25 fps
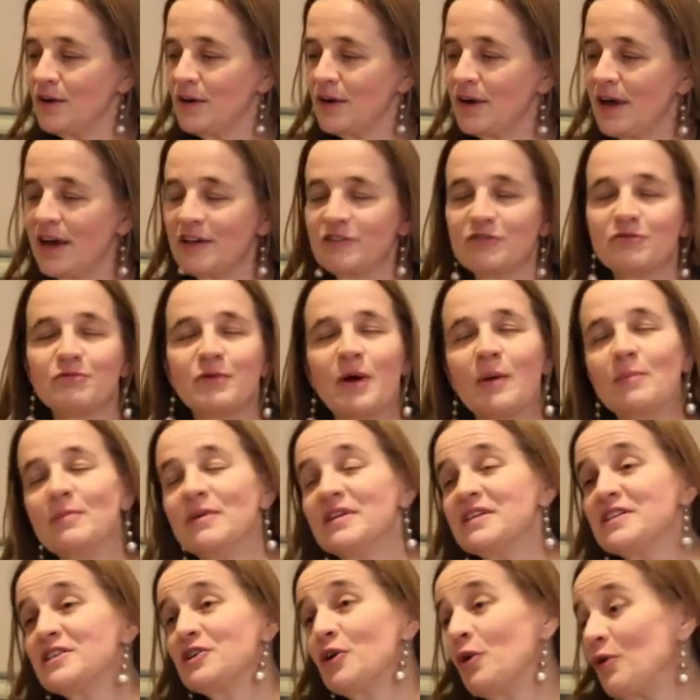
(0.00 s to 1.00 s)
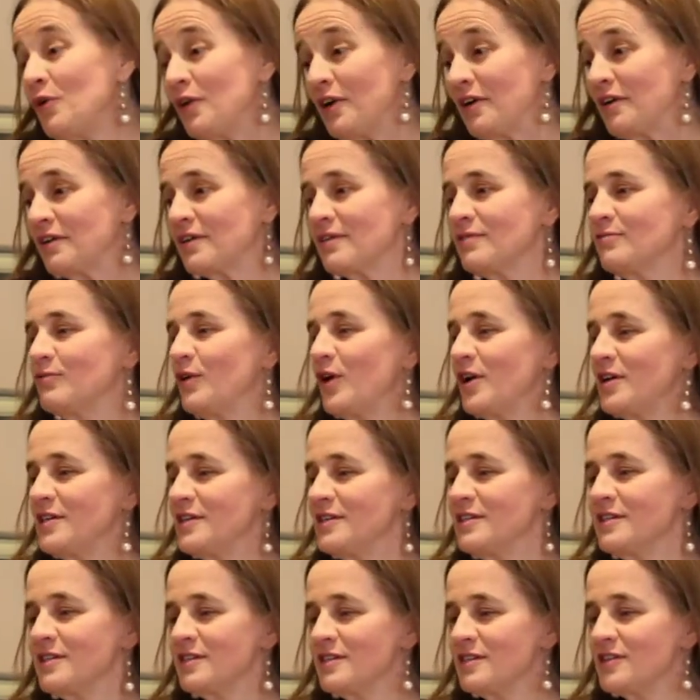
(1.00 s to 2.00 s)
had a meteoric rise
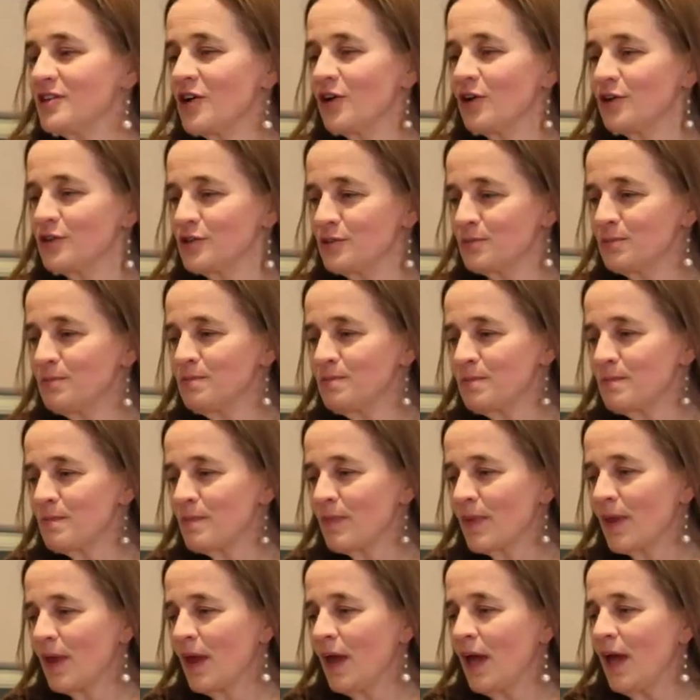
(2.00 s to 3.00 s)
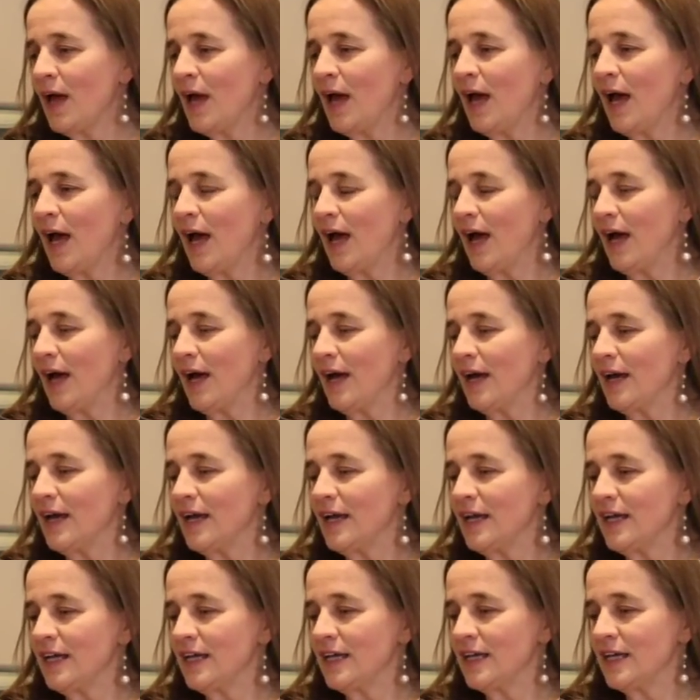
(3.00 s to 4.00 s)
to stardom.
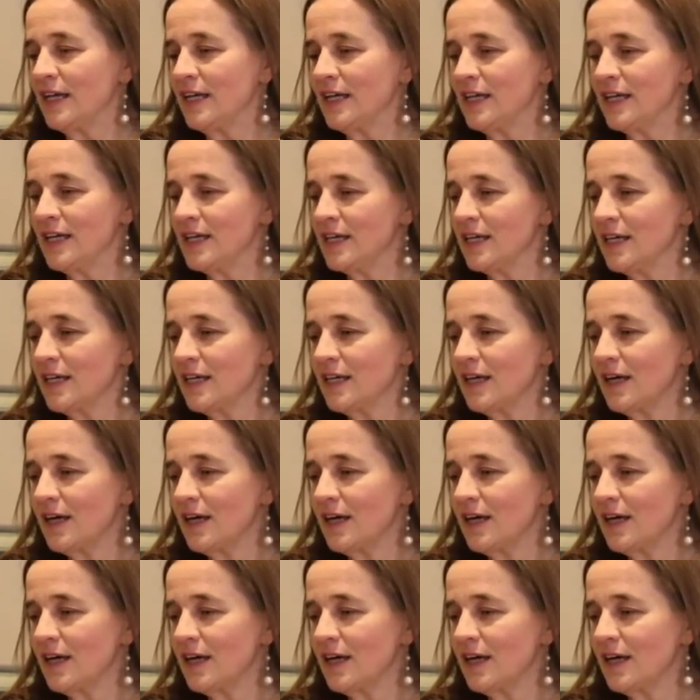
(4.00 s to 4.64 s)
He